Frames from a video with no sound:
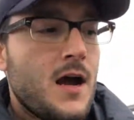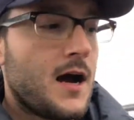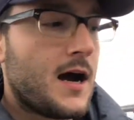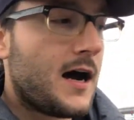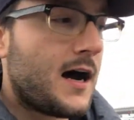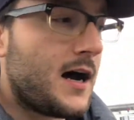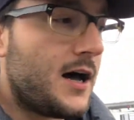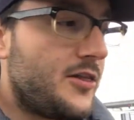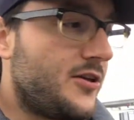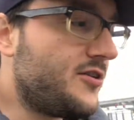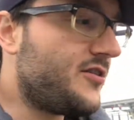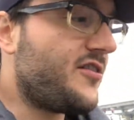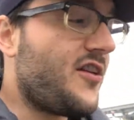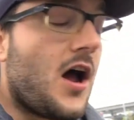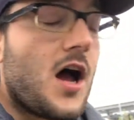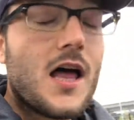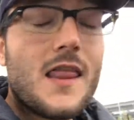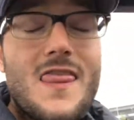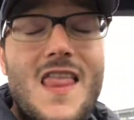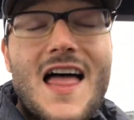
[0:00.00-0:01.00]
There's
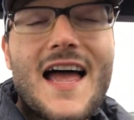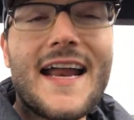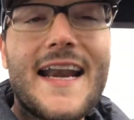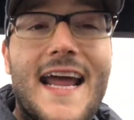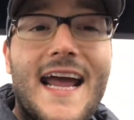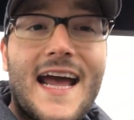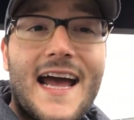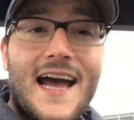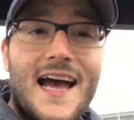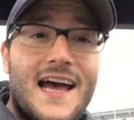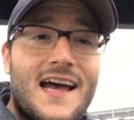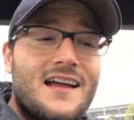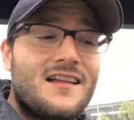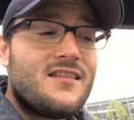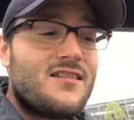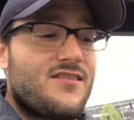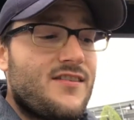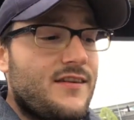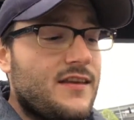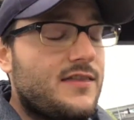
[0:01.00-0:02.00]
online
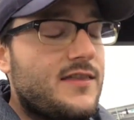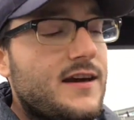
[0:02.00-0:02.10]
ads,